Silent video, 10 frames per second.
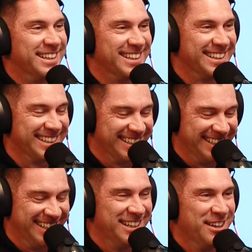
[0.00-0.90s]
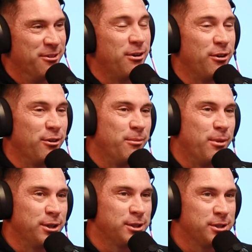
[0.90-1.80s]
Yeah. Well,
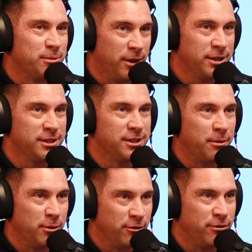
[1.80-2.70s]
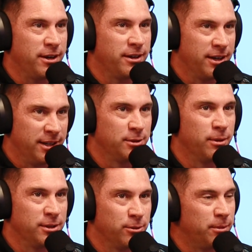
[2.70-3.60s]
most of the time you'll find it at least
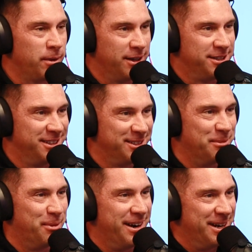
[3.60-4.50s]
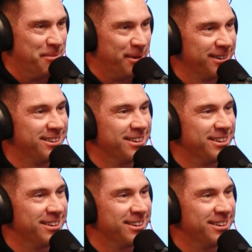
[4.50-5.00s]
once a week by listening to the Friday podcast.